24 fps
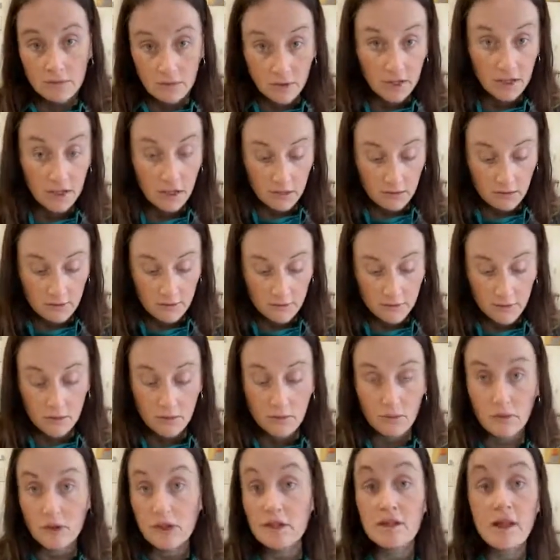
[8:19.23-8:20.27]
you know,
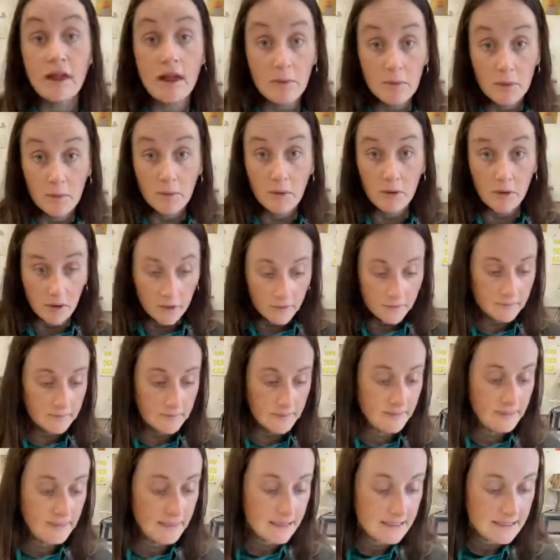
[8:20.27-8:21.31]
reclaimable.
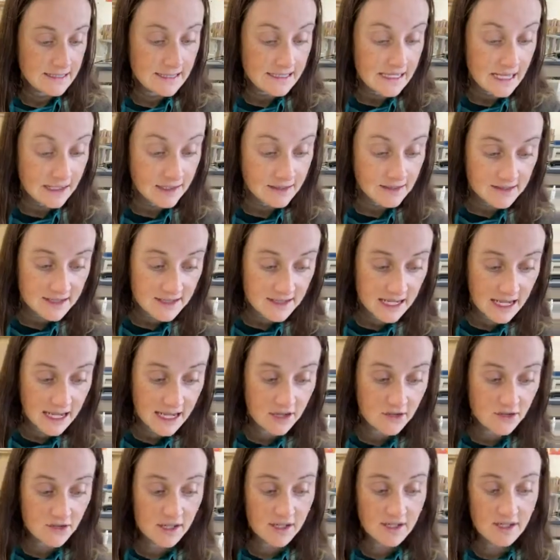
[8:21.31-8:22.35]
Second
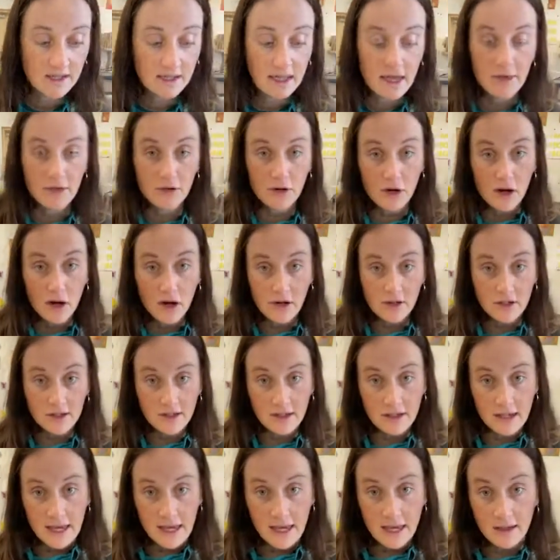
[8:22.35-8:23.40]
stage is leather hard
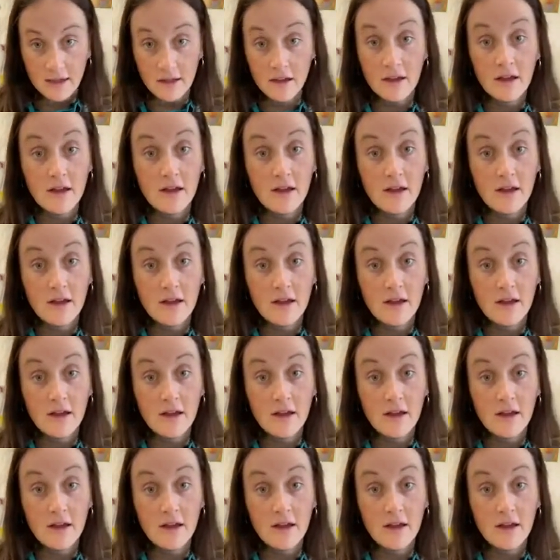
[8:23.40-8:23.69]
clay.